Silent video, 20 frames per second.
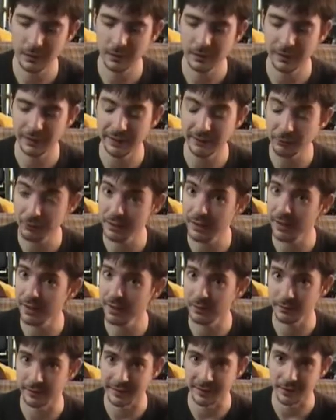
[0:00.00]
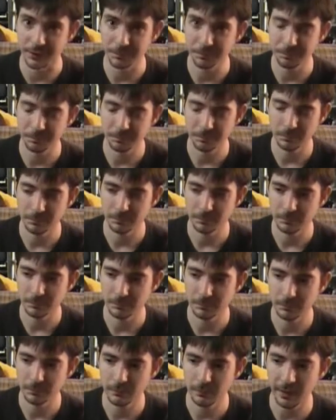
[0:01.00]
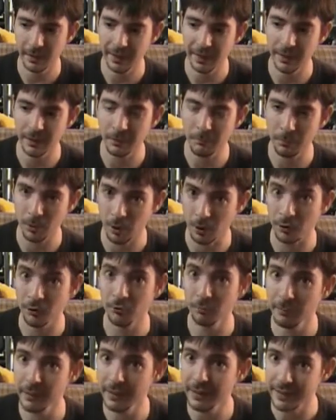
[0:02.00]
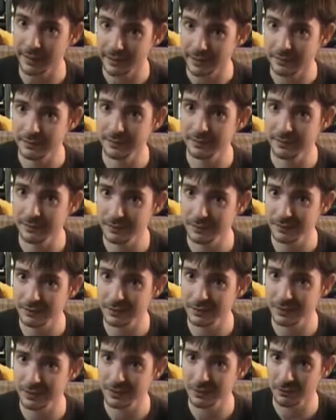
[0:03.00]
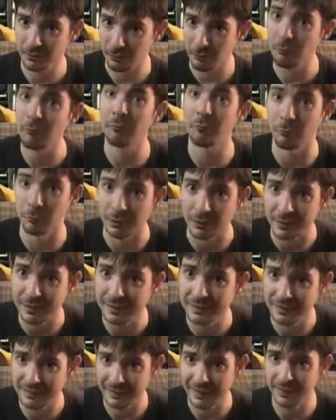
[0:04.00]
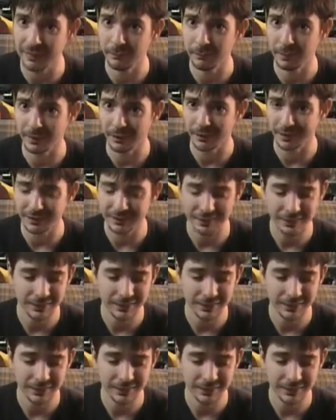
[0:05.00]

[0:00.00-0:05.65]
He's retired now. And a part of me is really sad about it